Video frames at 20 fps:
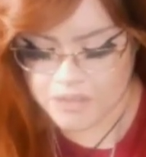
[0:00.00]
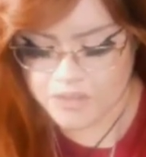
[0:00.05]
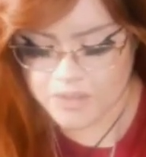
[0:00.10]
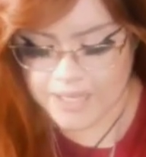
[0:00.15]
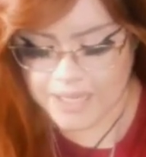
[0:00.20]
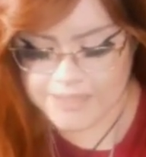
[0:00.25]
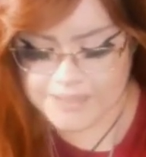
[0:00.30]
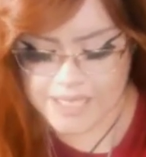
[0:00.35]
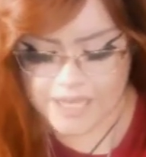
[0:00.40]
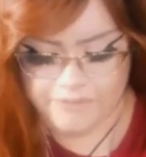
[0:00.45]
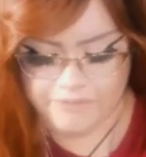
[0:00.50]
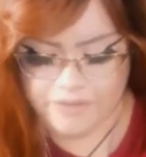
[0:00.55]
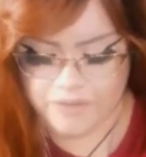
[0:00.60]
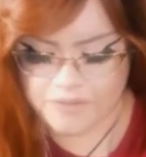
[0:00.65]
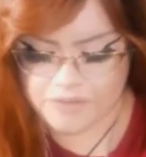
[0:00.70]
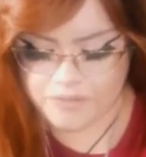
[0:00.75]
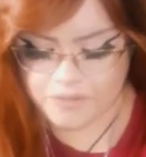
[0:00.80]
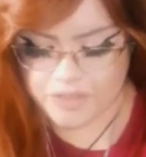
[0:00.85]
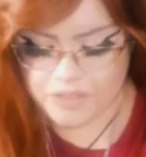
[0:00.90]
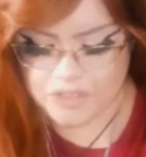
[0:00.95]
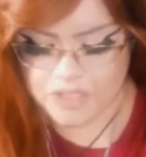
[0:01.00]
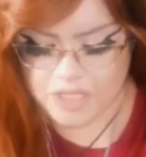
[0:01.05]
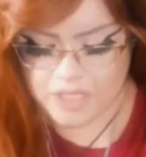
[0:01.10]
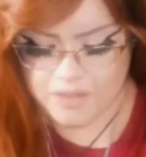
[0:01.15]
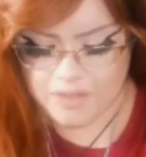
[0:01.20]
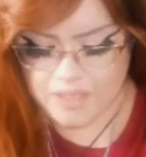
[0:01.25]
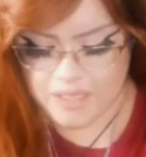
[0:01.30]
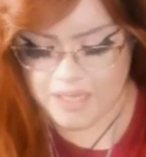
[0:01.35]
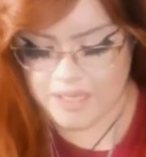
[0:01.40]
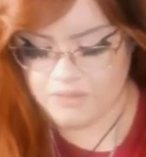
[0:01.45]
You guys have feelings for each
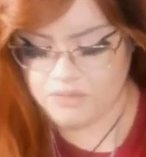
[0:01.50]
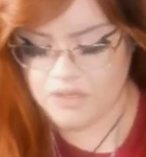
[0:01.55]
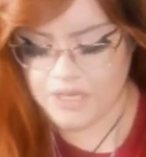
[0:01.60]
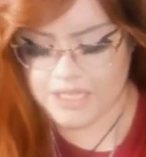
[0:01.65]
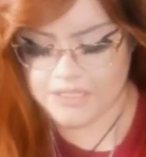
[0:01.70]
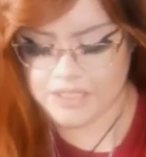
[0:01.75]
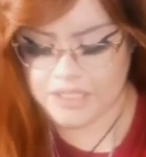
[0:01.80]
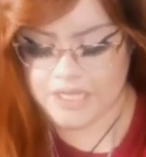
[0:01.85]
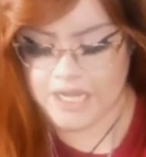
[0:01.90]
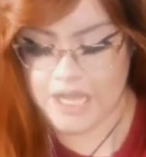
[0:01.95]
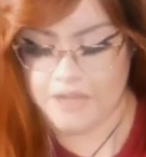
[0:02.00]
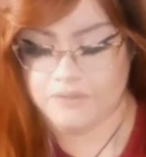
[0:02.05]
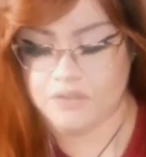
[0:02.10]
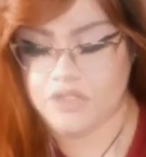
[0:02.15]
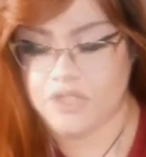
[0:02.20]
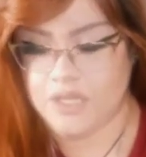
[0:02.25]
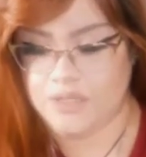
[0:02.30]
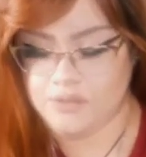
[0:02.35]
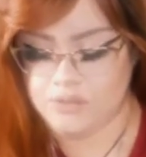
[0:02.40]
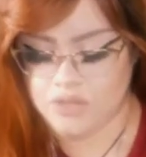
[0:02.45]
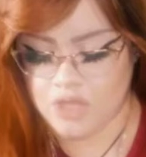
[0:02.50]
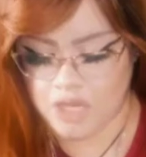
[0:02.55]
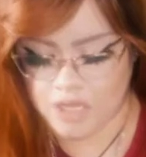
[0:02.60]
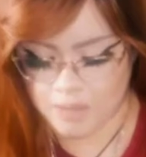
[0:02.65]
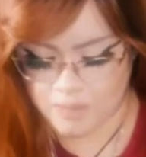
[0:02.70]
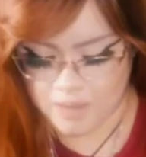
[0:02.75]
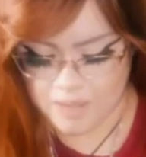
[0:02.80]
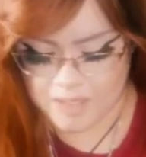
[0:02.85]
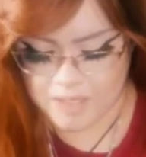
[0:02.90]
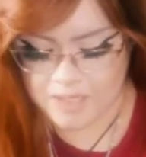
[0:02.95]
other, and you guys are going to have the chance to
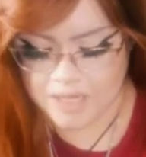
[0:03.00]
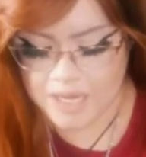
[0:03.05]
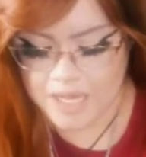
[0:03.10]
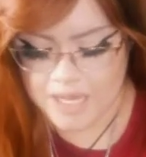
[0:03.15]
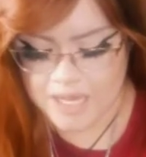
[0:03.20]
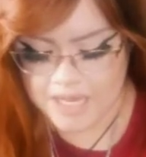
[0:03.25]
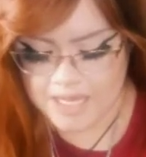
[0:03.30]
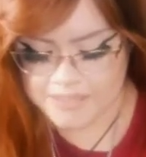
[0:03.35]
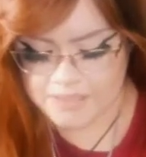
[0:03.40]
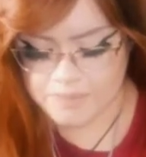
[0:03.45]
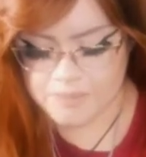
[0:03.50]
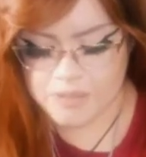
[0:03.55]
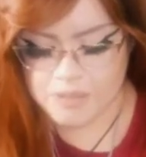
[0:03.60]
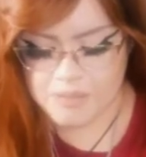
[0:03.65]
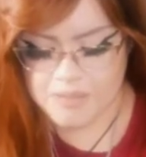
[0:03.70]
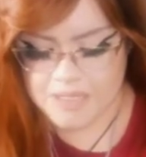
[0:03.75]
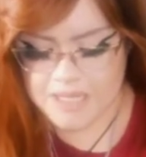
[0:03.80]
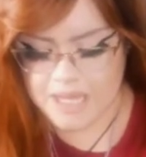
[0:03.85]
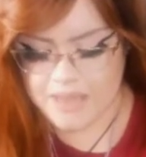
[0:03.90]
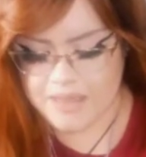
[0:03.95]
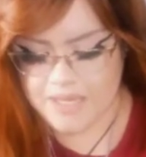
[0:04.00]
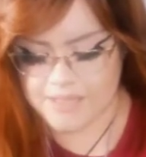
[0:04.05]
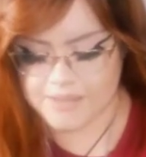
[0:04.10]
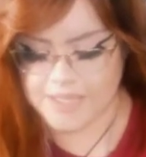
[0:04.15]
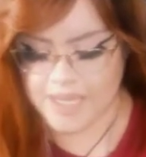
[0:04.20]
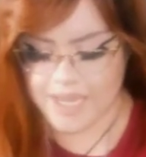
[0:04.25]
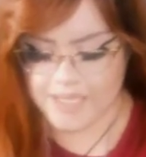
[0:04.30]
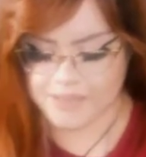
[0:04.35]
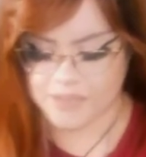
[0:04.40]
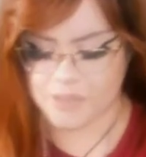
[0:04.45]
talk about it. It seems to me that this
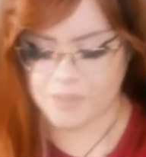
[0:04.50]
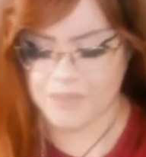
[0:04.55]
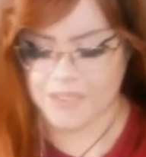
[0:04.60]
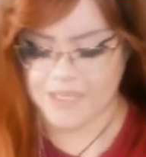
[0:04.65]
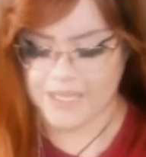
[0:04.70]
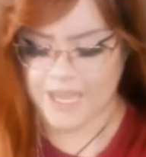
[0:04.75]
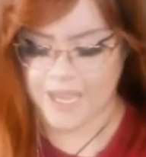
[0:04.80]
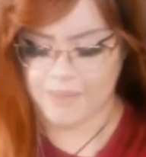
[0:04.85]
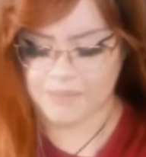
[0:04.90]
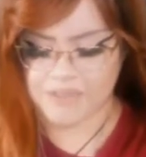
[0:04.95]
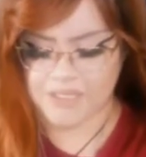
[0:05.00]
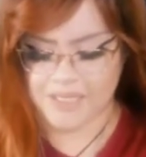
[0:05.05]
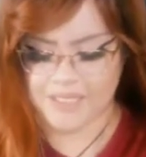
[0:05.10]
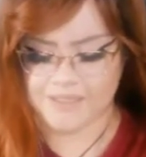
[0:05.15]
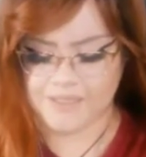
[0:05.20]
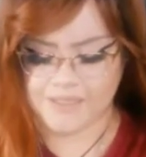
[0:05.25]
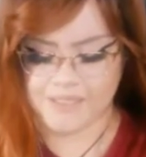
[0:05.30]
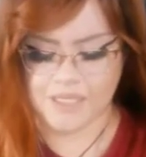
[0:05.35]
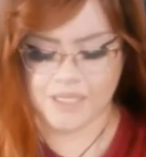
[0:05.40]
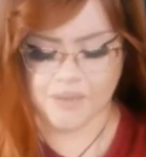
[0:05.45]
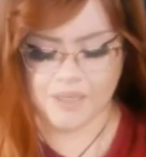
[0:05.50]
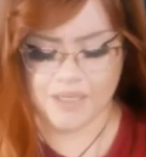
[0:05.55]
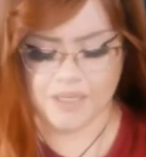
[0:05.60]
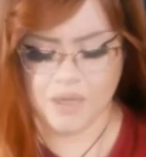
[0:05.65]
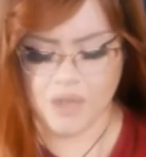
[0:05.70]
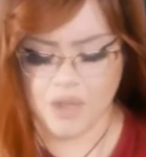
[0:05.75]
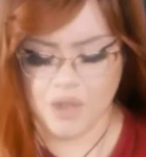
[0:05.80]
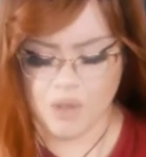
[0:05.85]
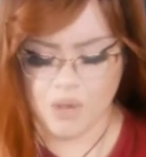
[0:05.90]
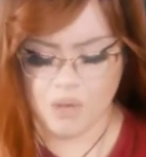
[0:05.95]
has to be kept a
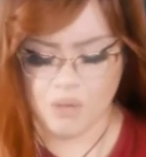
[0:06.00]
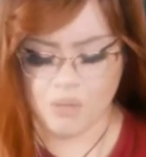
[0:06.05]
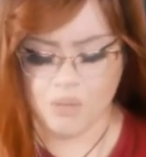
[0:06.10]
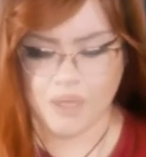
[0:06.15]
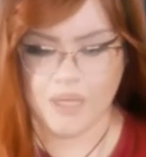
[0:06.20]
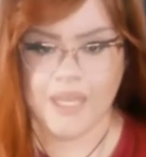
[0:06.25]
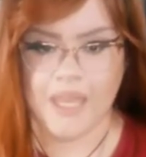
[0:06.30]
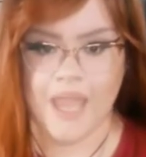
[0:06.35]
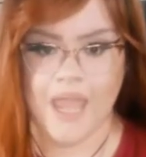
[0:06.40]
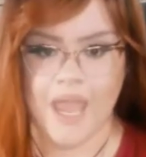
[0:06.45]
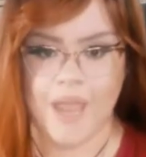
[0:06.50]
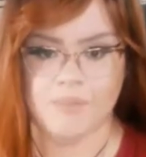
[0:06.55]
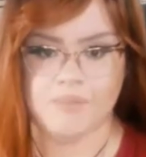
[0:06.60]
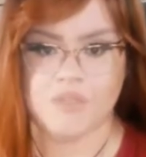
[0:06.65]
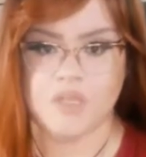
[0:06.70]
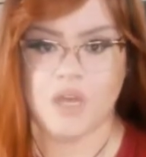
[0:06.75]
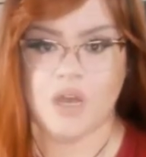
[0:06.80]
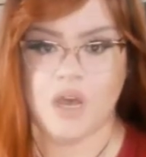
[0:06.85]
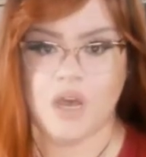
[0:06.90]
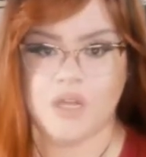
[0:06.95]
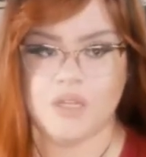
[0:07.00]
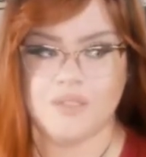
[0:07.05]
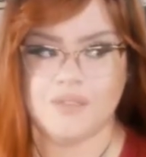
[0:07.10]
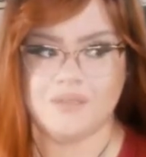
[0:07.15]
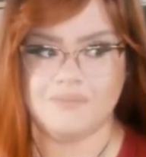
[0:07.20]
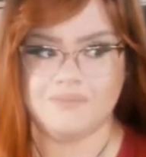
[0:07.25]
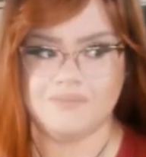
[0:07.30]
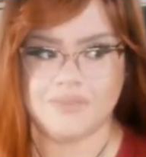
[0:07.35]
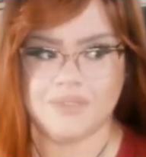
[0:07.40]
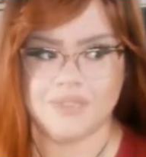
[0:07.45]
secret or kept
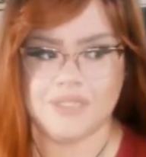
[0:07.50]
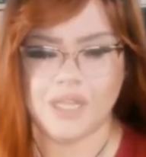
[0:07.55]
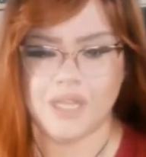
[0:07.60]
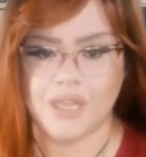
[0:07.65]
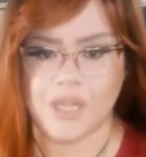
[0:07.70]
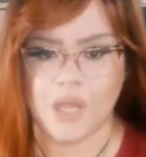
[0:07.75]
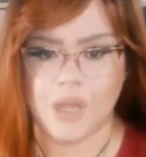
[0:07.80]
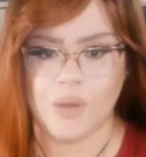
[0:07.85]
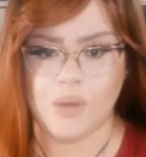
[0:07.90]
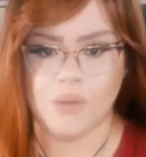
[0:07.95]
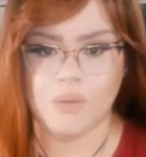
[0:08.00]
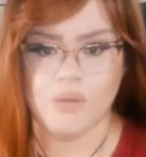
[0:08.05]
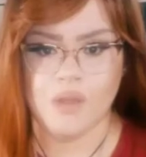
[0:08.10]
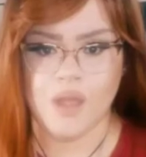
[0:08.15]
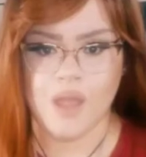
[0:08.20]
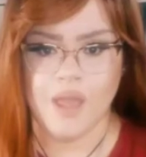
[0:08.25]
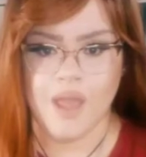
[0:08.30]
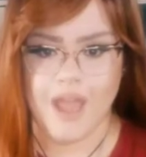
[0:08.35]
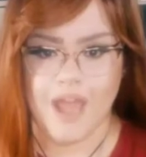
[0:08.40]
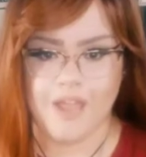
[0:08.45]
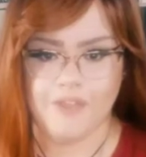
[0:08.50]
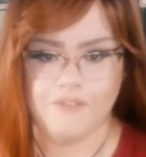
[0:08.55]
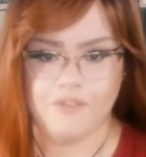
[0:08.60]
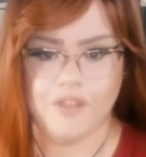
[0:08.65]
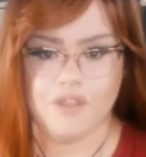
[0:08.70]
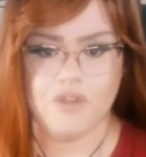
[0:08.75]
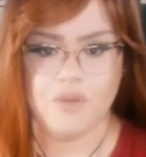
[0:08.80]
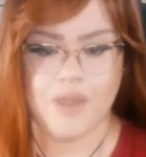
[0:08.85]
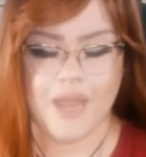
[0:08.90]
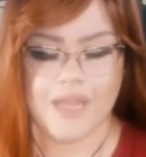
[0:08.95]
on the low. I
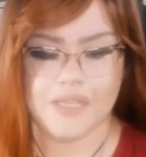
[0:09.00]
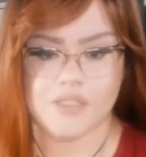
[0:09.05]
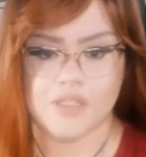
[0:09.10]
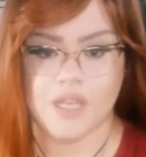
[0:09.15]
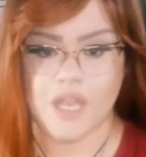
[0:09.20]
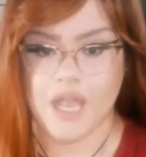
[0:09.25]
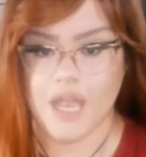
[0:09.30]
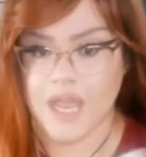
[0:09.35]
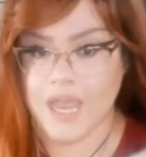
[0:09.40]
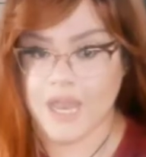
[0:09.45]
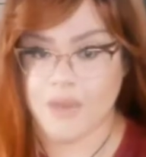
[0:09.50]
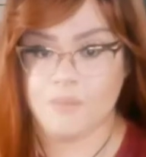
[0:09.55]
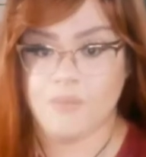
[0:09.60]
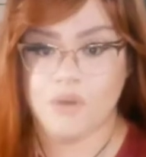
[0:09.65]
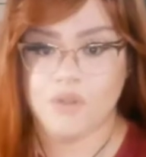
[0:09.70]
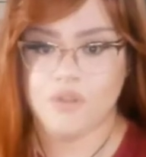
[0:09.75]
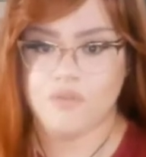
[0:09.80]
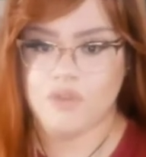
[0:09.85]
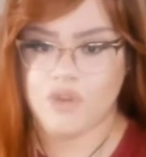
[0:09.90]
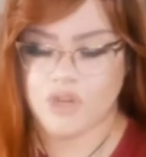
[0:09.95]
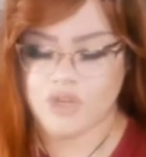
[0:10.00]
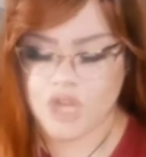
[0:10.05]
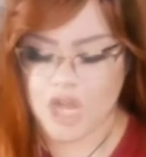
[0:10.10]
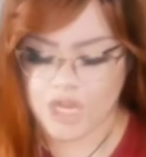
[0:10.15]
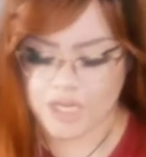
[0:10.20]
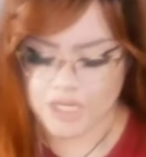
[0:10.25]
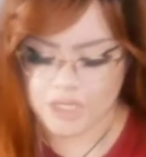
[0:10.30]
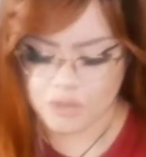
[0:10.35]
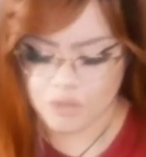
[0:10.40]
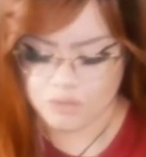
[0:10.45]
feel like you guys and both of you are
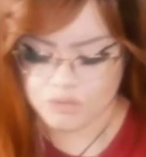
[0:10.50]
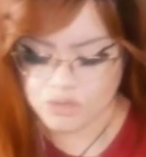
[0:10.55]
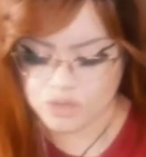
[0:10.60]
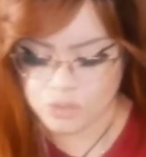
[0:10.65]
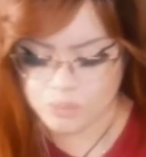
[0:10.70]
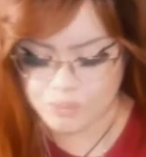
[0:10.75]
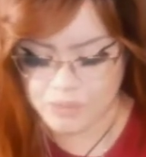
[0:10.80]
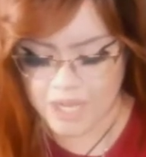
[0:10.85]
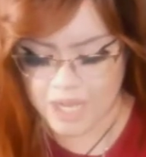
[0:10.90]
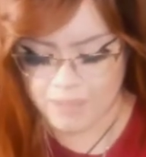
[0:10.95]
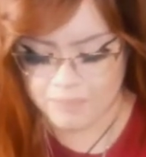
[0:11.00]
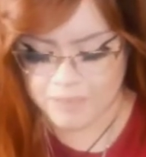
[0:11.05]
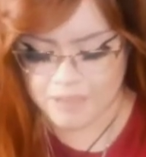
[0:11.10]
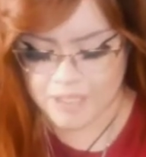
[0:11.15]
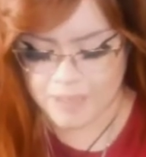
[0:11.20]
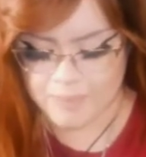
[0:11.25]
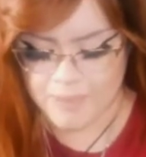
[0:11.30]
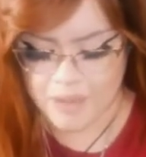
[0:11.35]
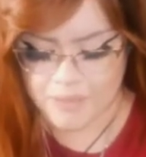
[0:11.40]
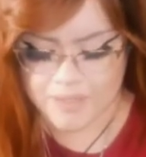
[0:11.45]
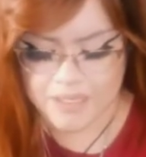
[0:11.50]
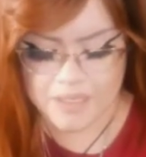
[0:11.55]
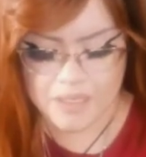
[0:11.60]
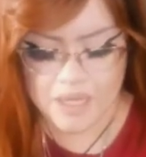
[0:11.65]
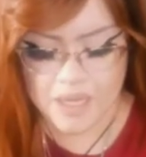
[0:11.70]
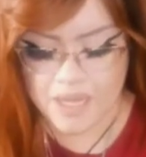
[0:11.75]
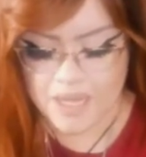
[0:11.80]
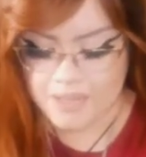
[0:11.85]
not going to go too public about it.